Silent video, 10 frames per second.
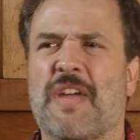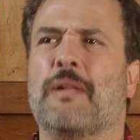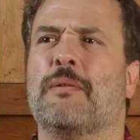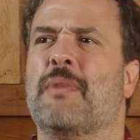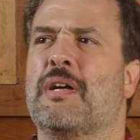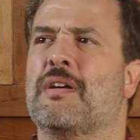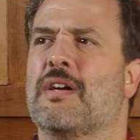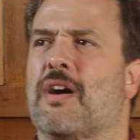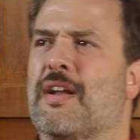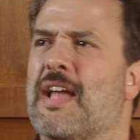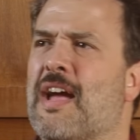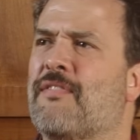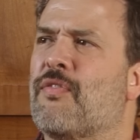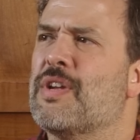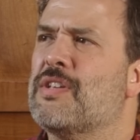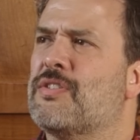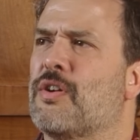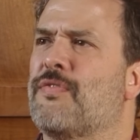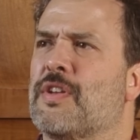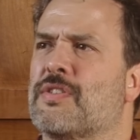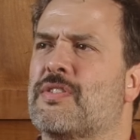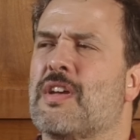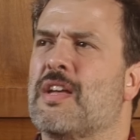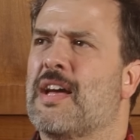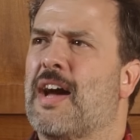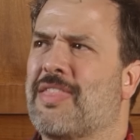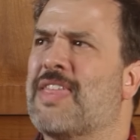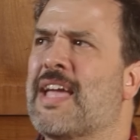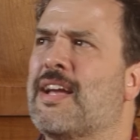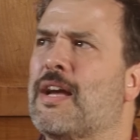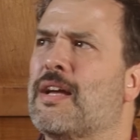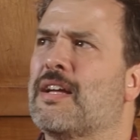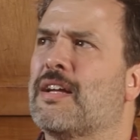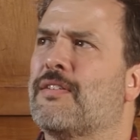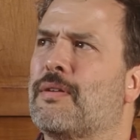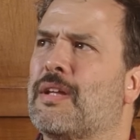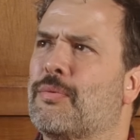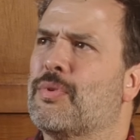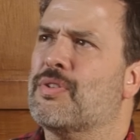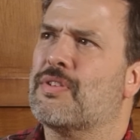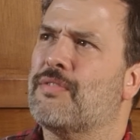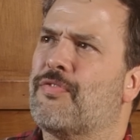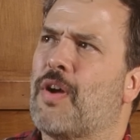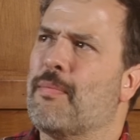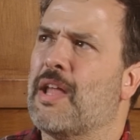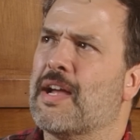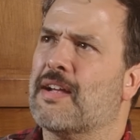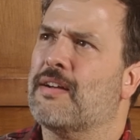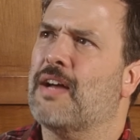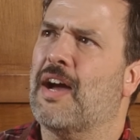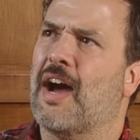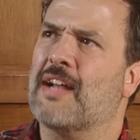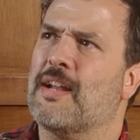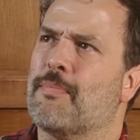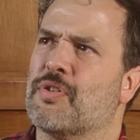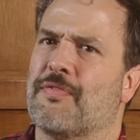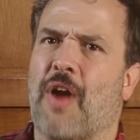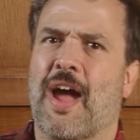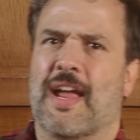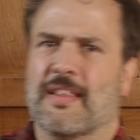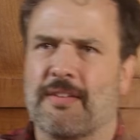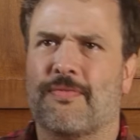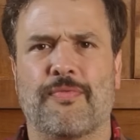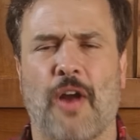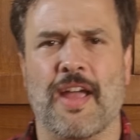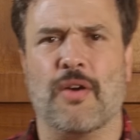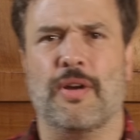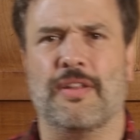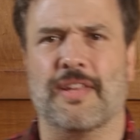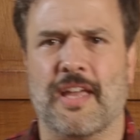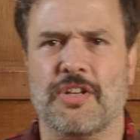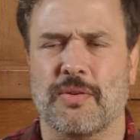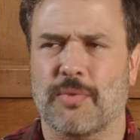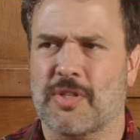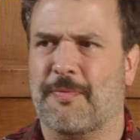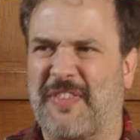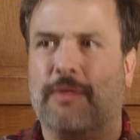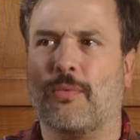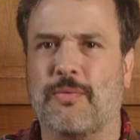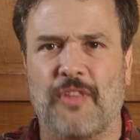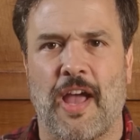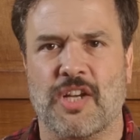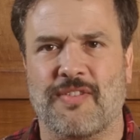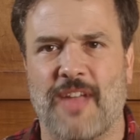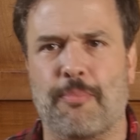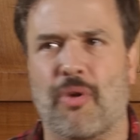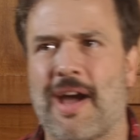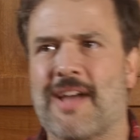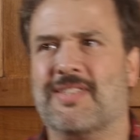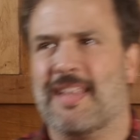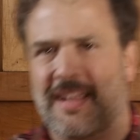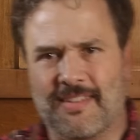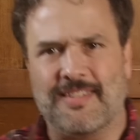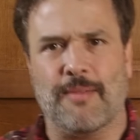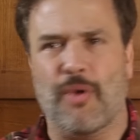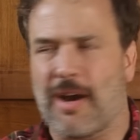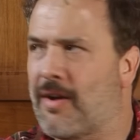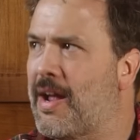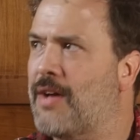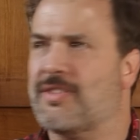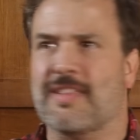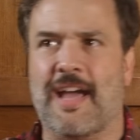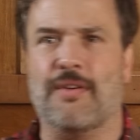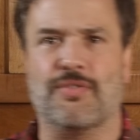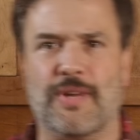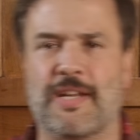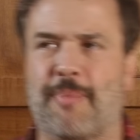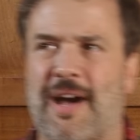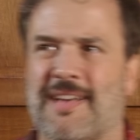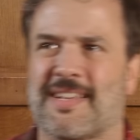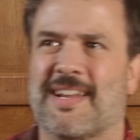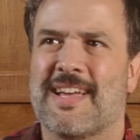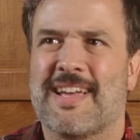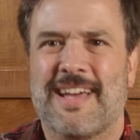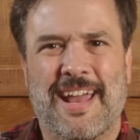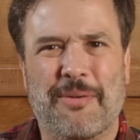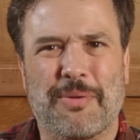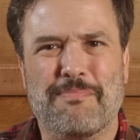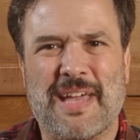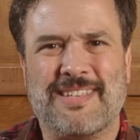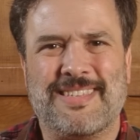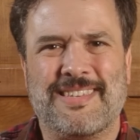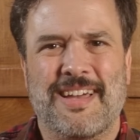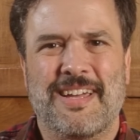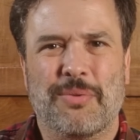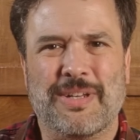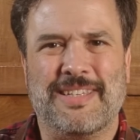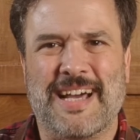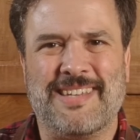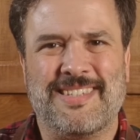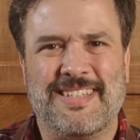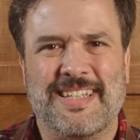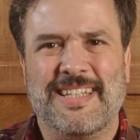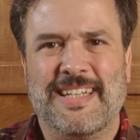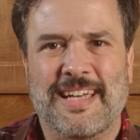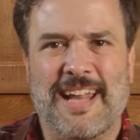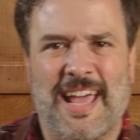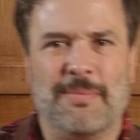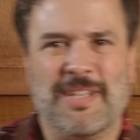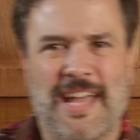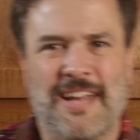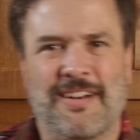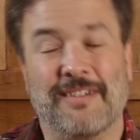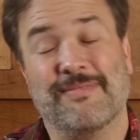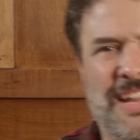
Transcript: film on every surface. I think it was from like uh, high temperature frying. The frying oil in the kitchen would just flash vaporize and then somewhere else in the house redeposit and it would mix with dust and animal dander